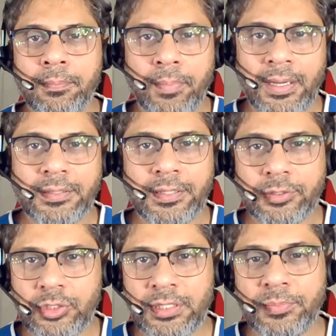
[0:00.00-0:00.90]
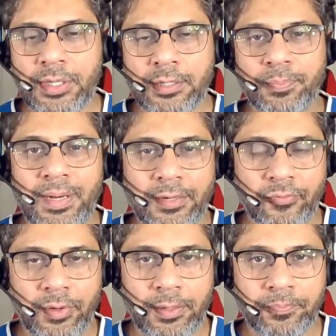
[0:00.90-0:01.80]
by the StreamYard
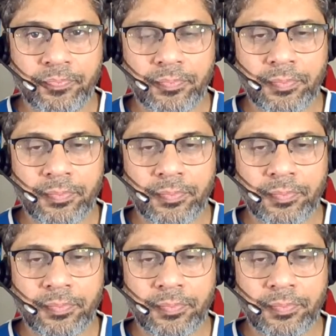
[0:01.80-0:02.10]
platform.